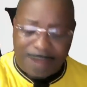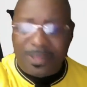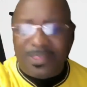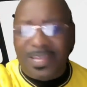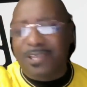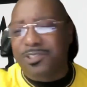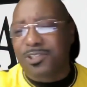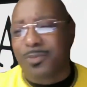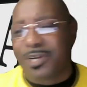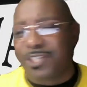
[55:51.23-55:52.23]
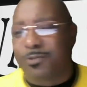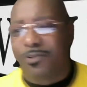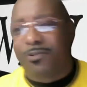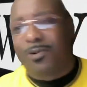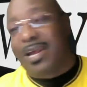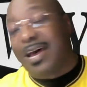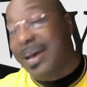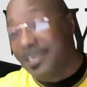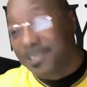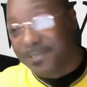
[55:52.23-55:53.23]
we thank you so much for what our
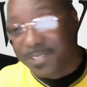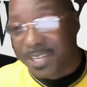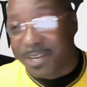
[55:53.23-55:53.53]
eyes have seen